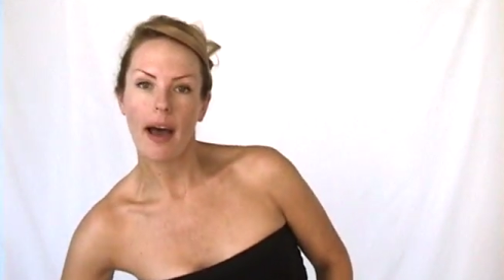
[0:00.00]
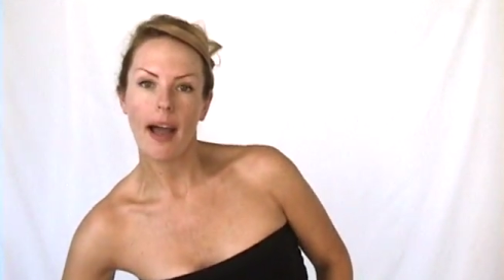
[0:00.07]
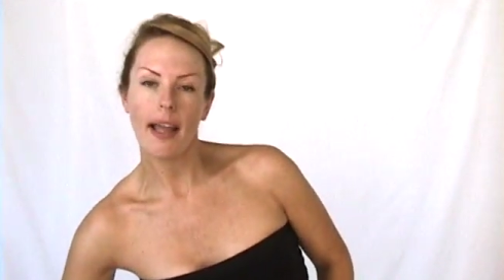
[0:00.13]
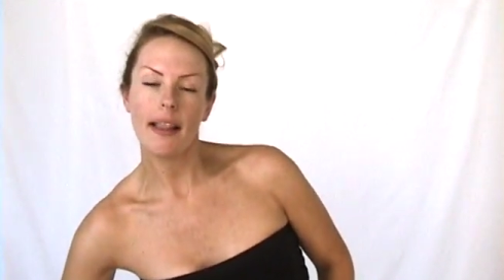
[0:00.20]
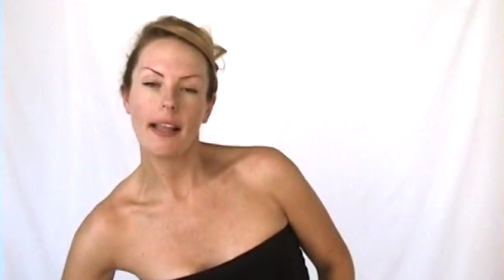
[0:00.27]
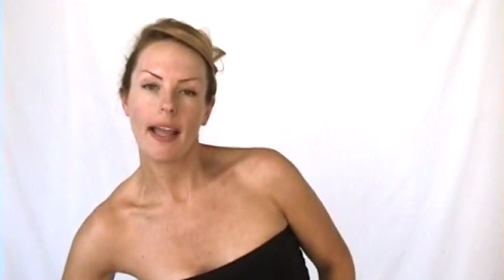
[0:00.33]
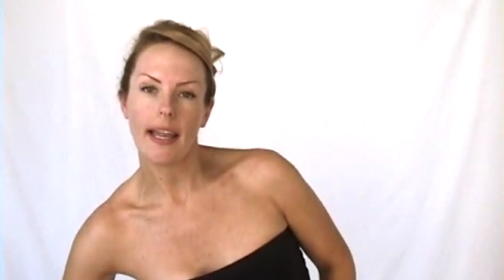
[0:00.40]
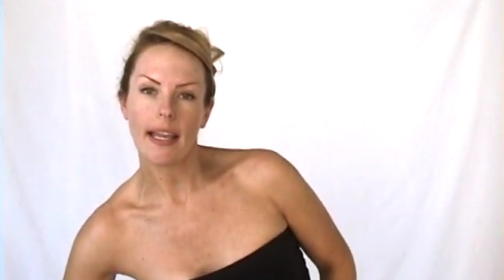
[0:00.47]

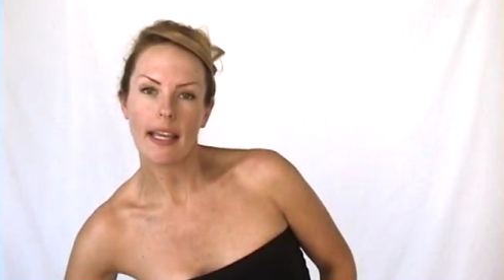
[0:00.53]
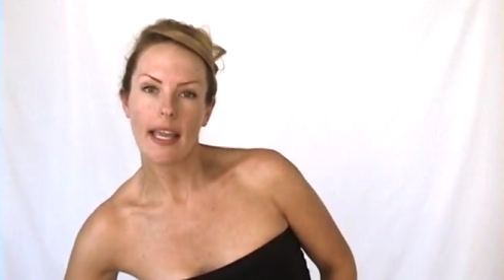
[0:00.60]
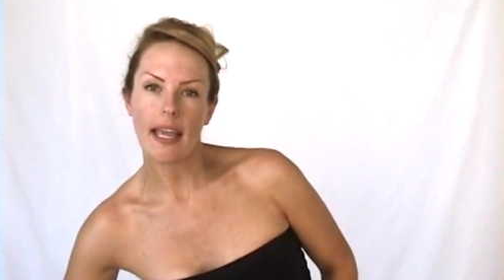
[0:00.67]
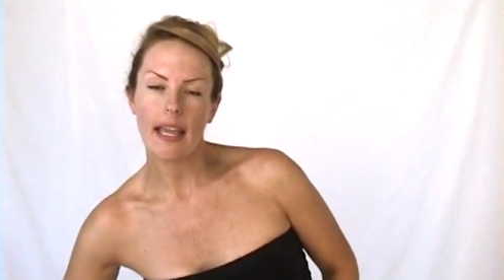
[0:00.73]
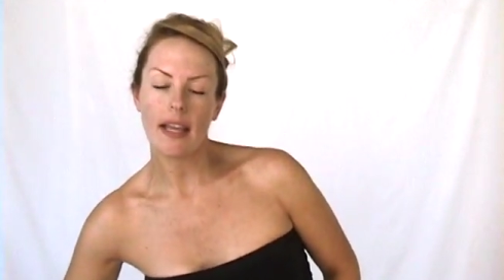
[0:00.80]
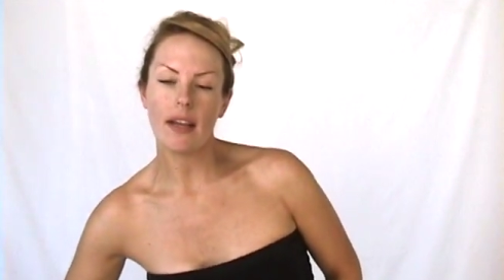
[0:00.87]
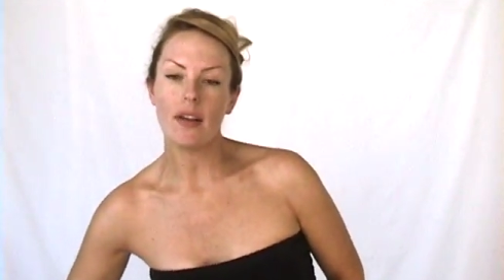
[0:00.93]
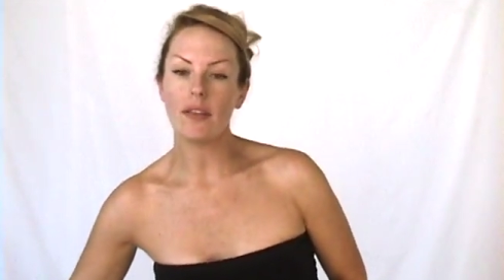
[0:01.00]
I
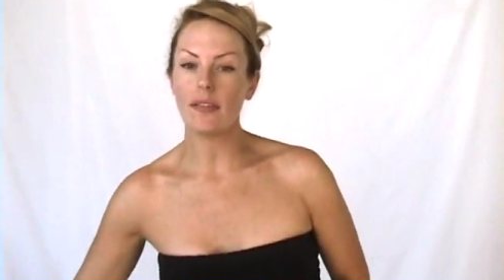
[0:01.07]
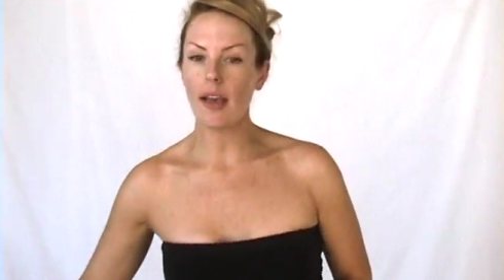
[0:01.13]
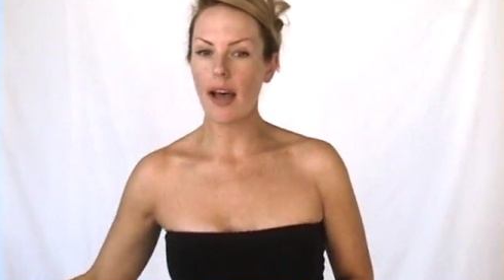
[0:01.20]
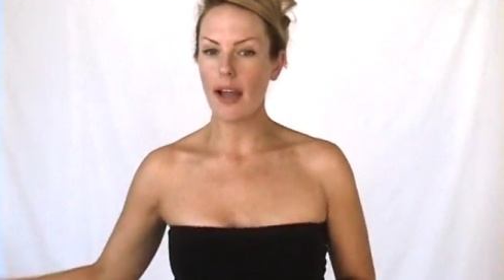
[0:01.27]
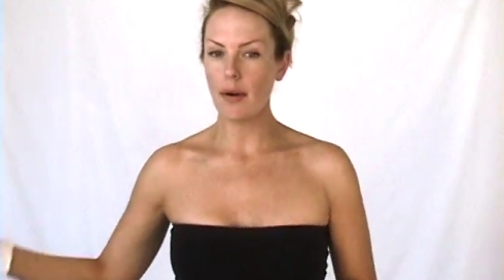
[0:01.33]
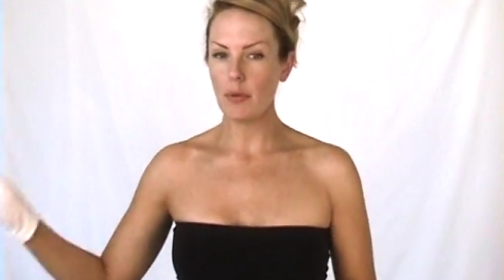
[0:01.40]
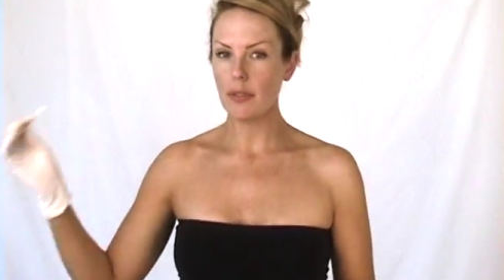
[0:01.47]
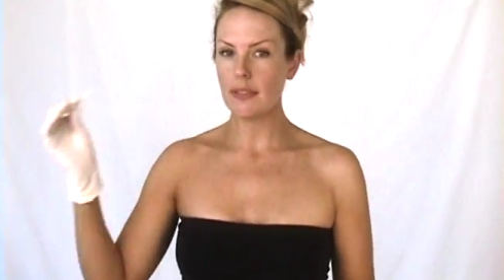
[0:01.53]
like is
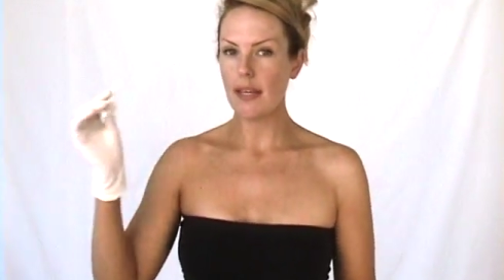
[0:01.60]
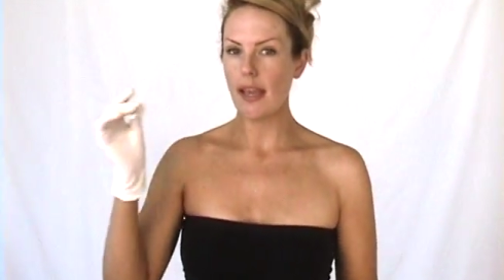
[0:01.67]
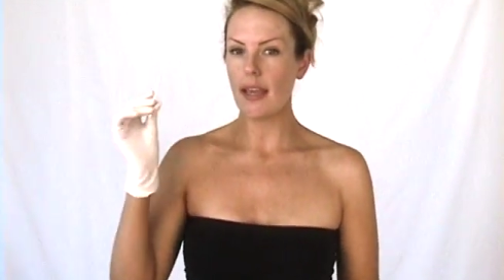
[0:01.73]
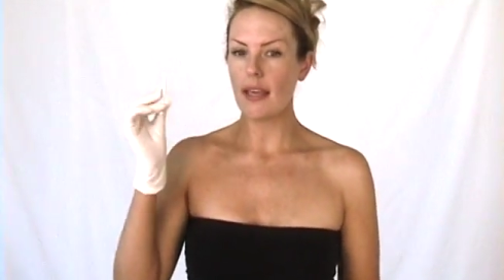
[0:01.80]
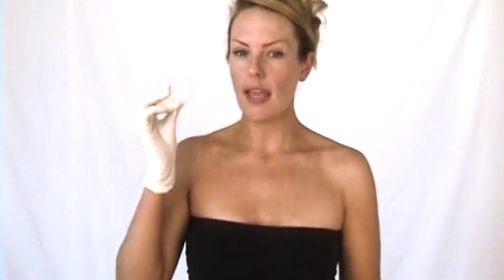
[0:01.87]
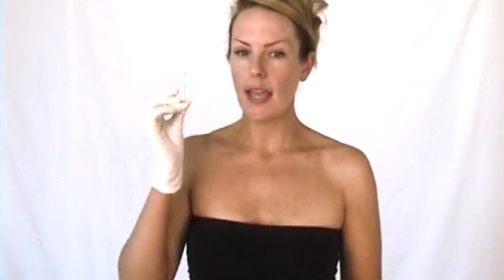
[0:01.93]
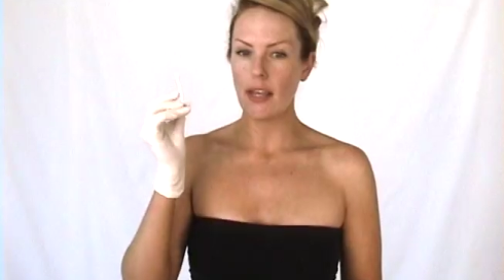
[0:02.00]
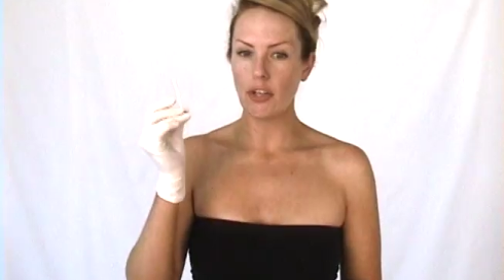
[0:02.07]
I will
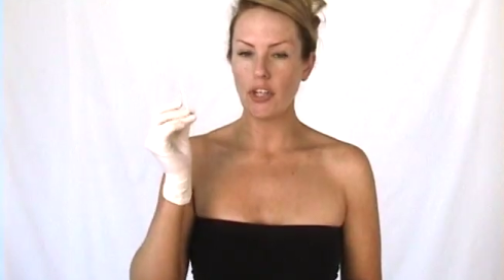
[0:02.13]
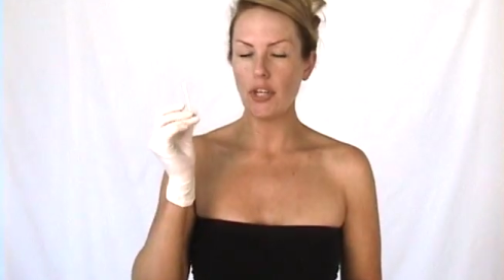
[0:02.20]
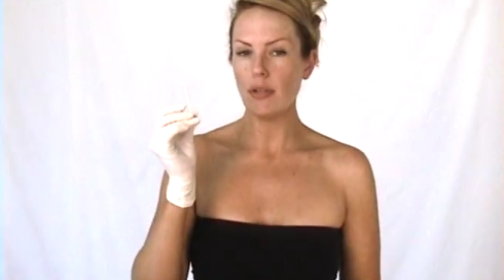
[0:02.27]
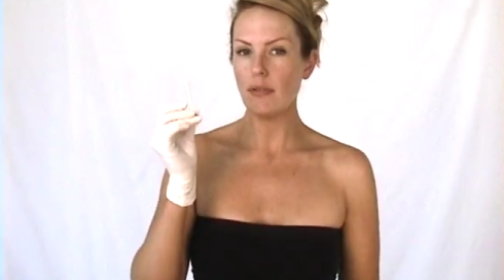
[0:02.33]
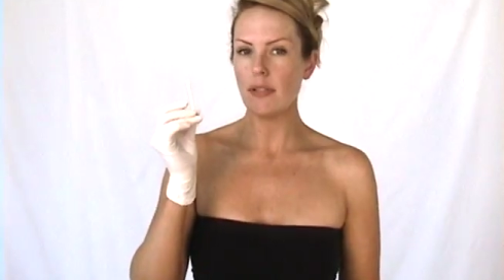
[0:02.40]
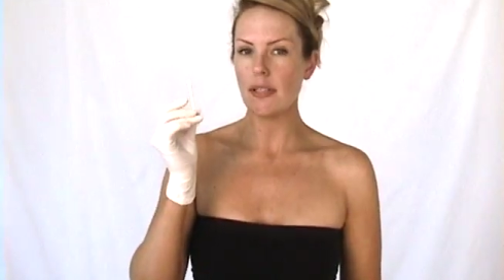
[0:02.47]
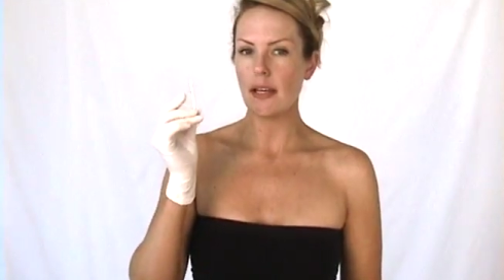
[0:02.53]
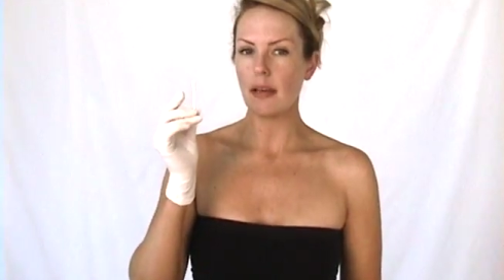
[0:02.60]
take a
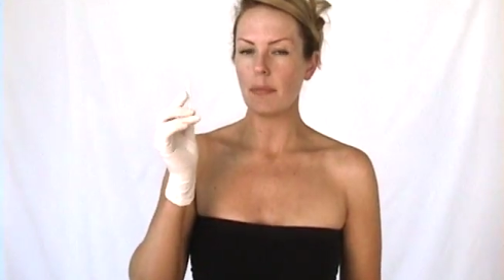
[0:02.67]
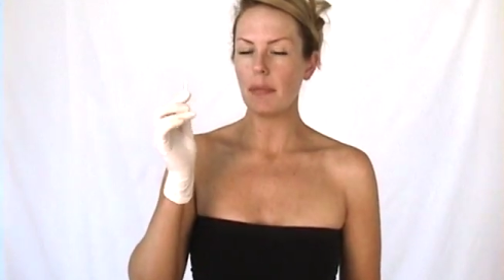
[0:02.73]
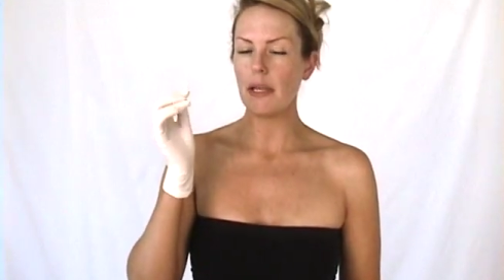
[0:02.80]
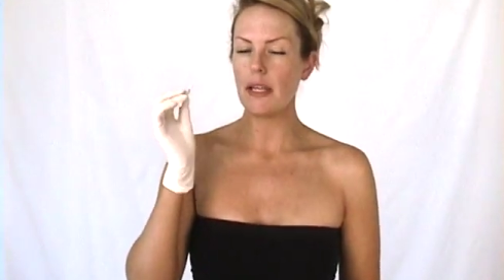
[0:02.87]
Q-tip,